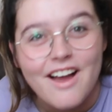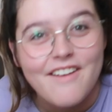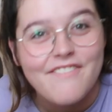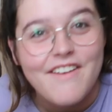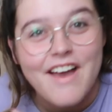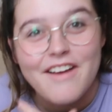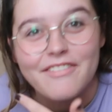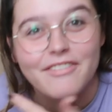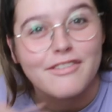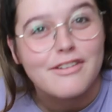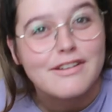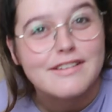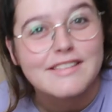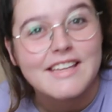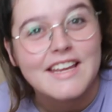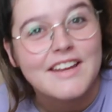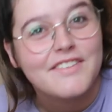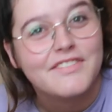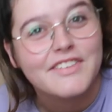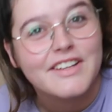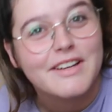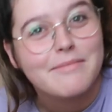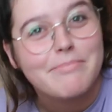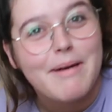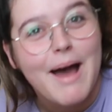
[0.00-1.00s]
I've ever
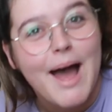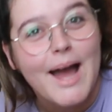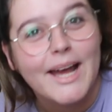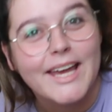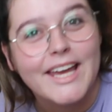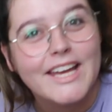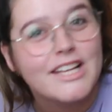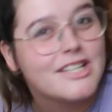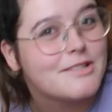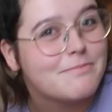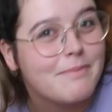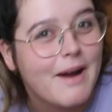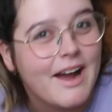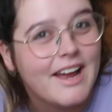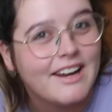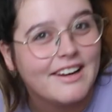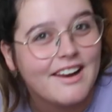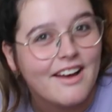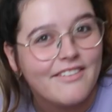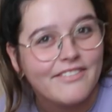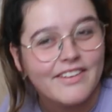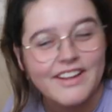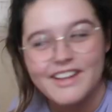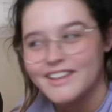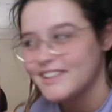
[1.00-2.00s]
received in a package, but I
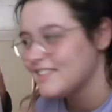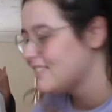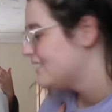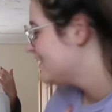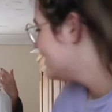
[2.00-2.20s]
love it.